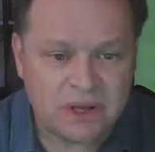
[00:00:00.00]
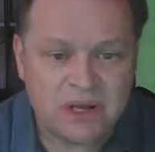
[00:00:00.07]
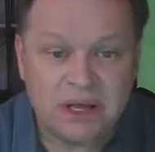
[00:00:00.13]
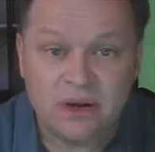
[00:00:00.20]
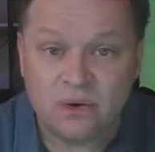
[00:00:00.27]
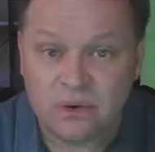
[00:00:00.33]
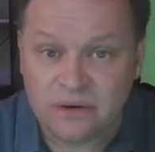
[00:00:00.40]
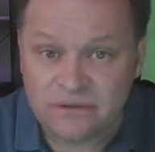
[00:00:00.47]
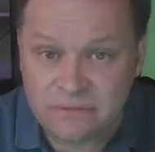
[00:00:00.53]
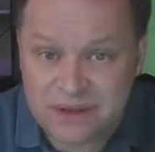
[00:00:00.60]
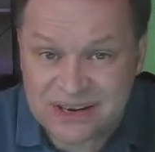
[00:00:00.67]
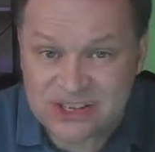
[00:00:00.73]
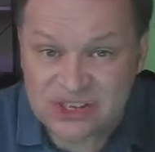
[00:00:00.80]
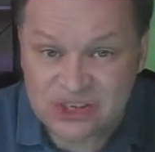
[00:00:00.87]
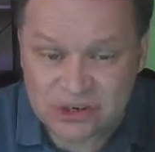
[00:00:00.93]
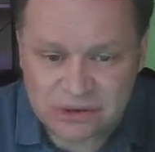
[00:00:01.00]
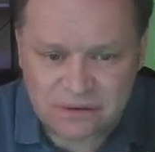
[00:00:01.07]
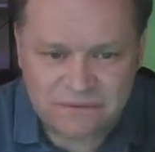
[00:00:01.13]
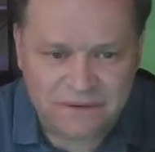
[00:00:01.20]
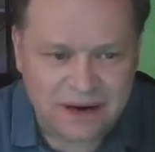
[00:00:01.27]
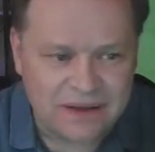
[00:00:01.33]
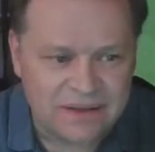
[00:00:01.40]
In order for me to
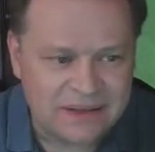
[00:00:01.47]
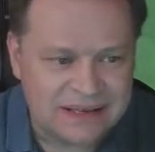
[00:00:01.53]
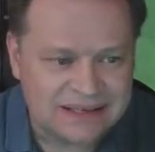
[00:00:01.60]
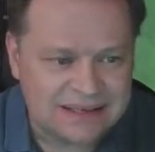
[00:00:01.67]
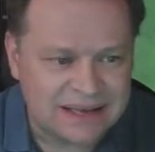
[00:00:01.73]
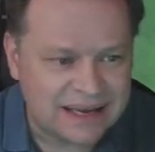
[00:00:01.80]
certify this,